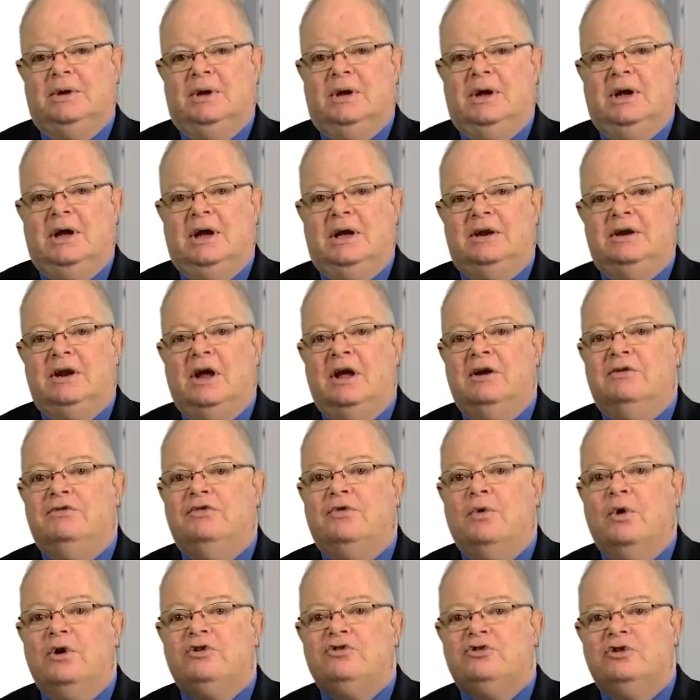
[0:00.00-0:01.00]
And
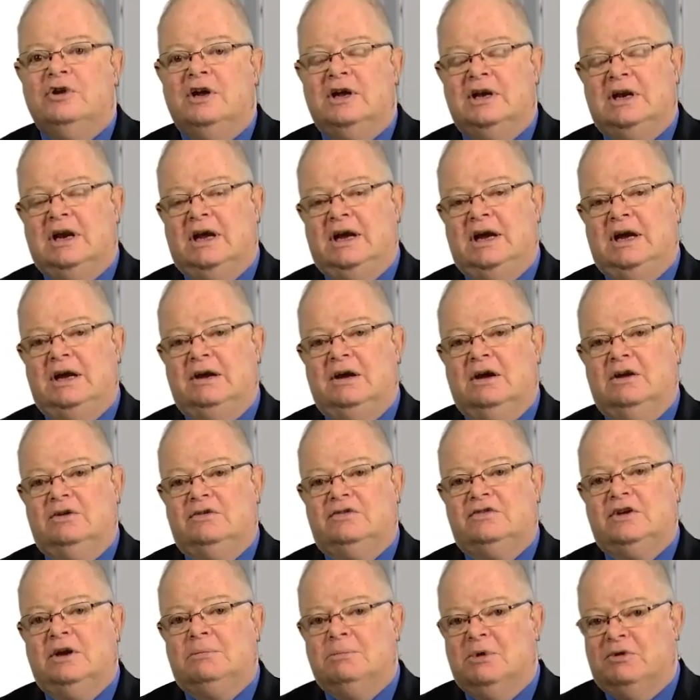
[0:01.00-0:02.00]
unfortunately,
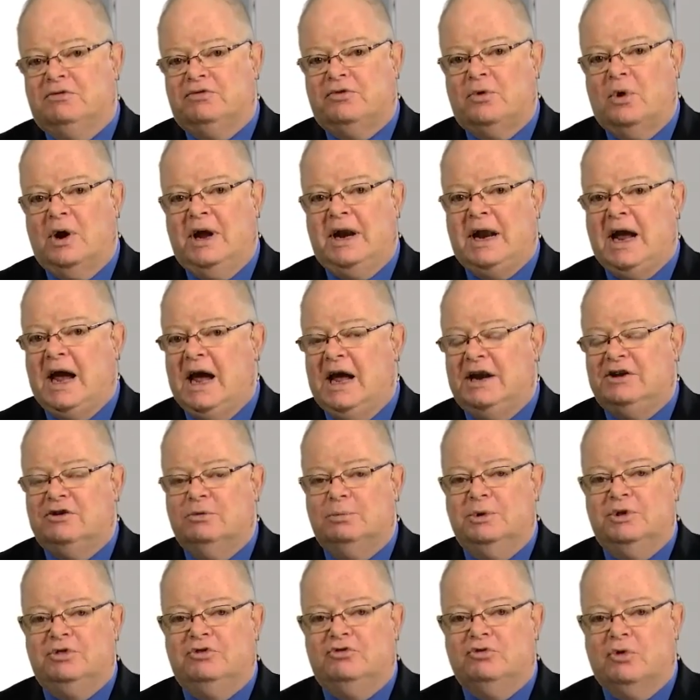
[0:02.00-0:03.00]
Sigmund Freud had to
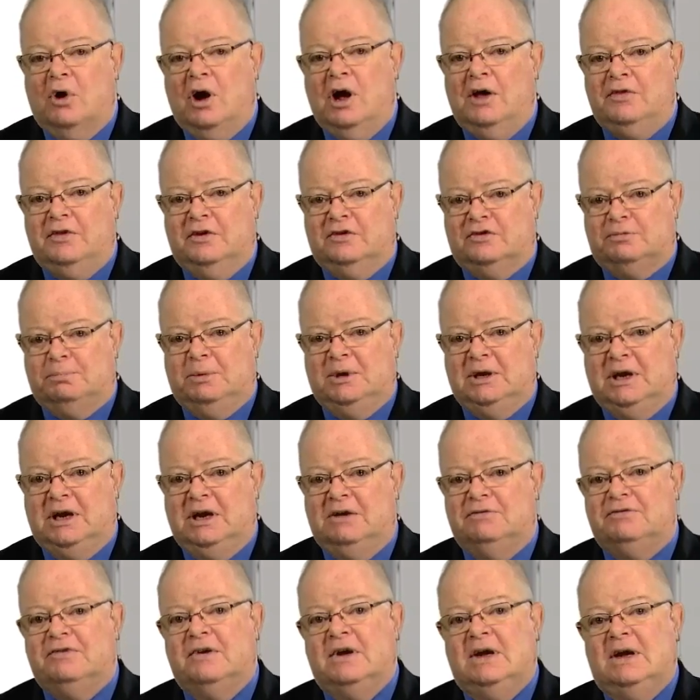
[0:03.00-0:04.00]
withdraw this
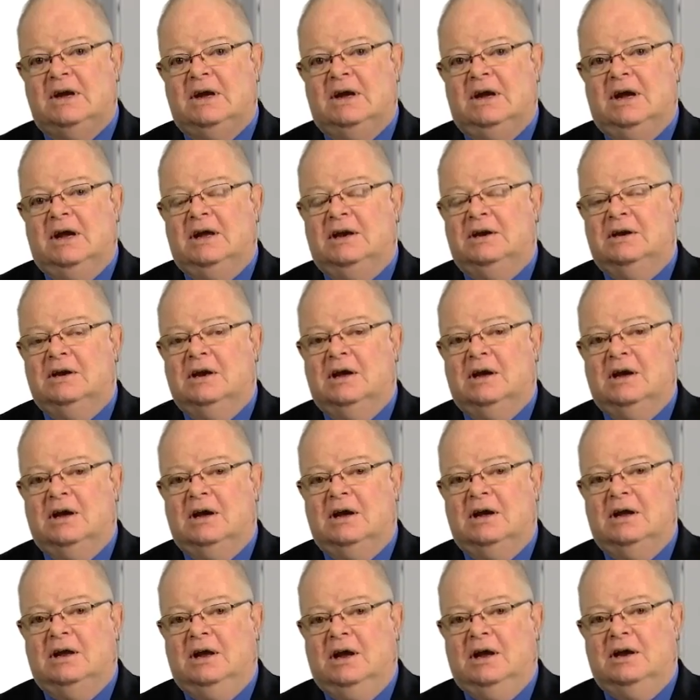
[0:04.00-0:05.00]
belief in,
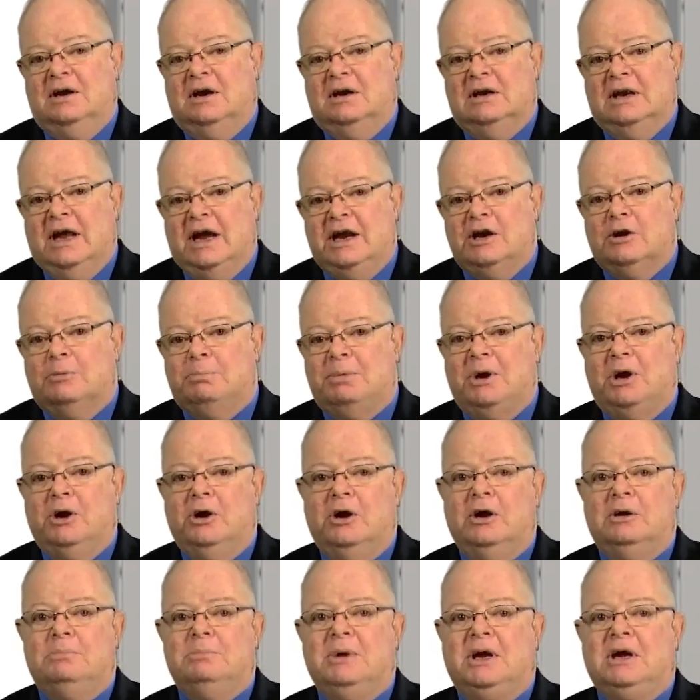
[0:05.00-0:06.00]
uh, in a later
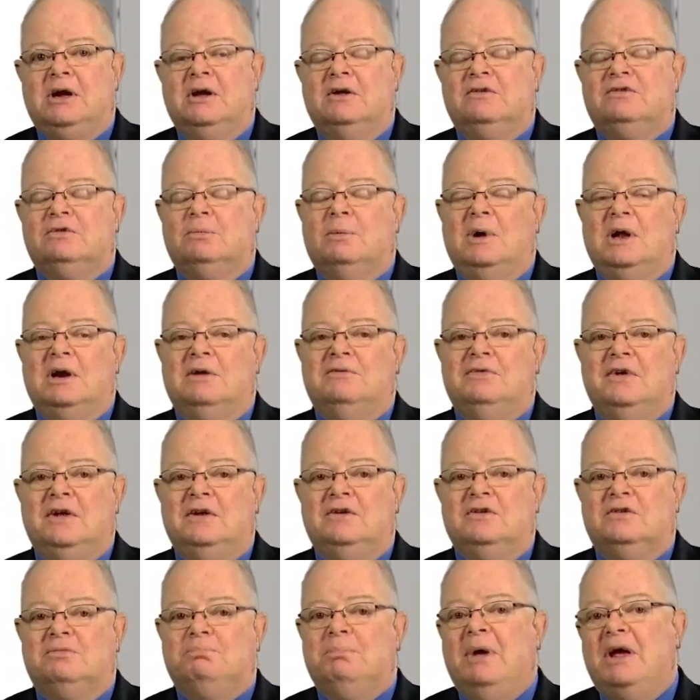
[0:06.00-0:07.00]
period because one of
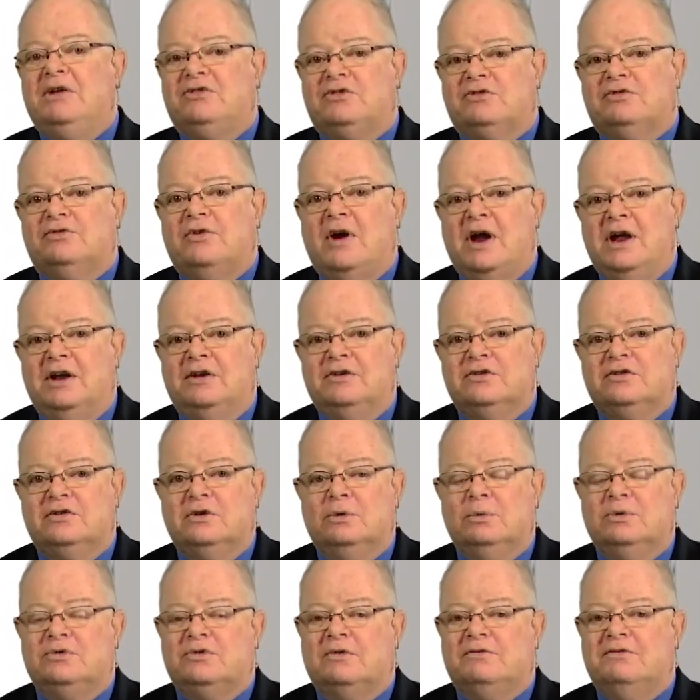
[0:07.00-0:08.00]
his best friends,
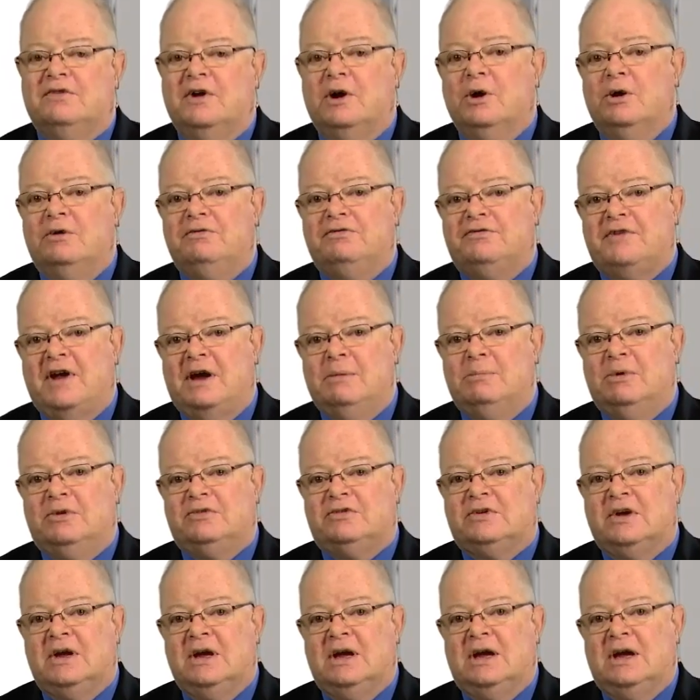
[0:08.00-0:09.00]
who was a very
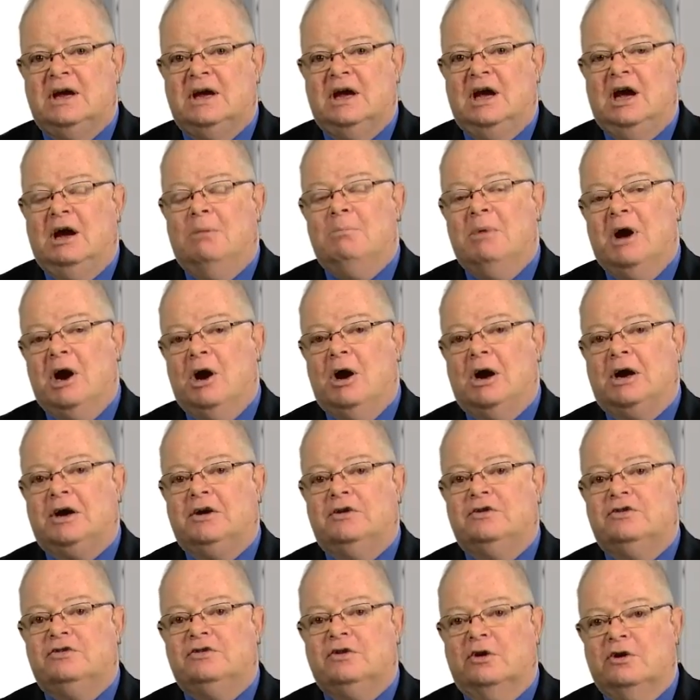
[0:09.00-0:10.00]
famous
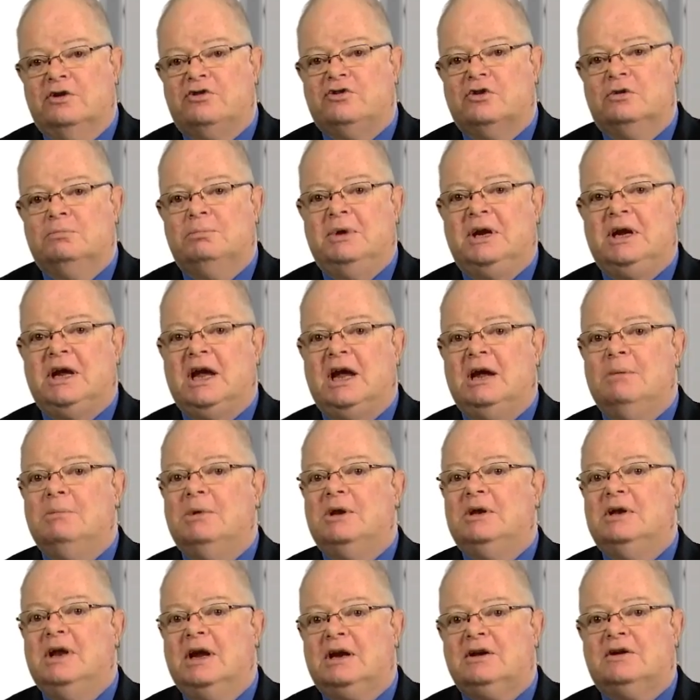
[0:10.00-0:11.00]
American surgeon, became
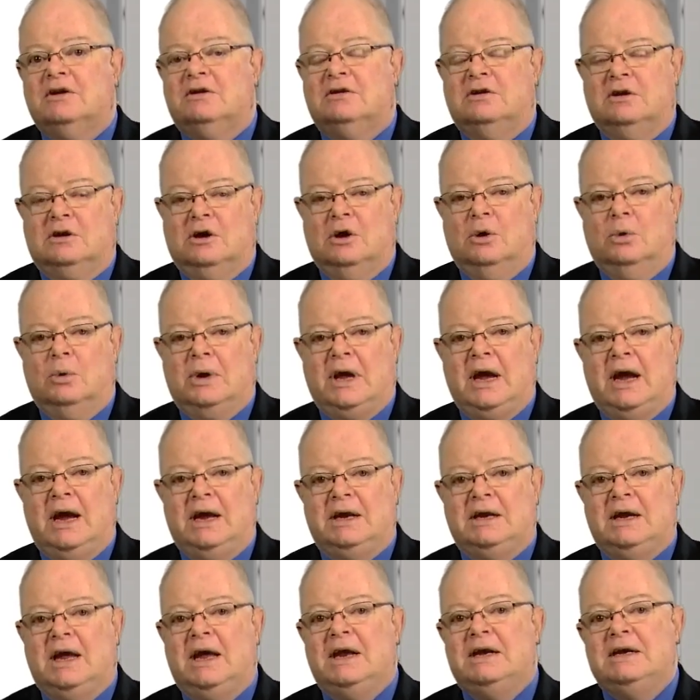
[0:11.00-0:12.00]
addicted to
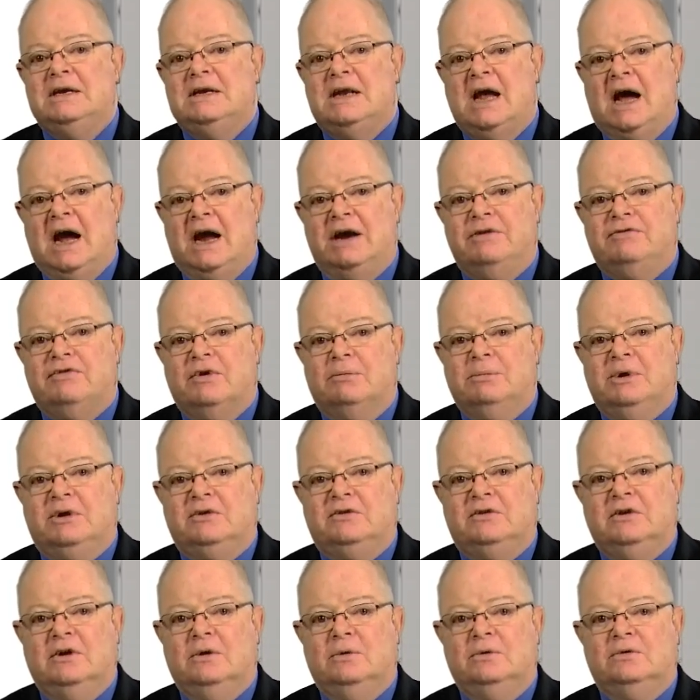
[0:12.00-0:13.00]
cocaine and died from
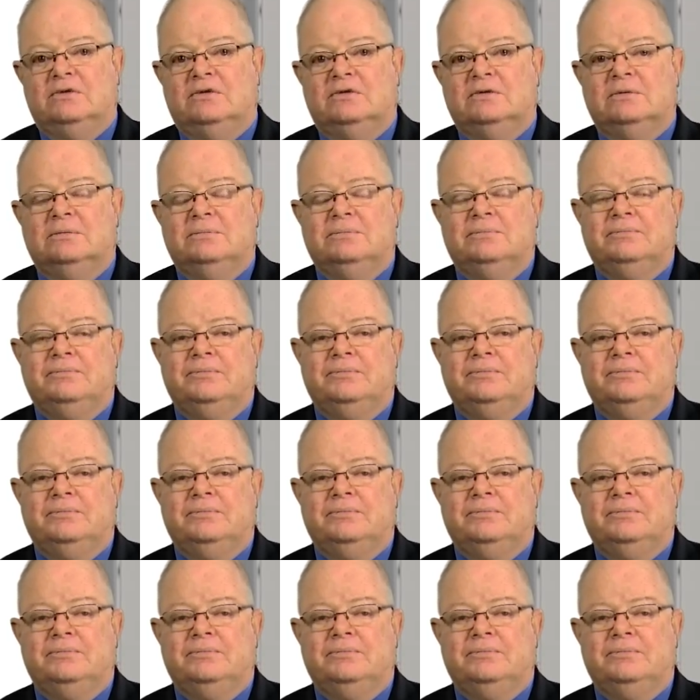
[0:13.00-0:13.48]
its use.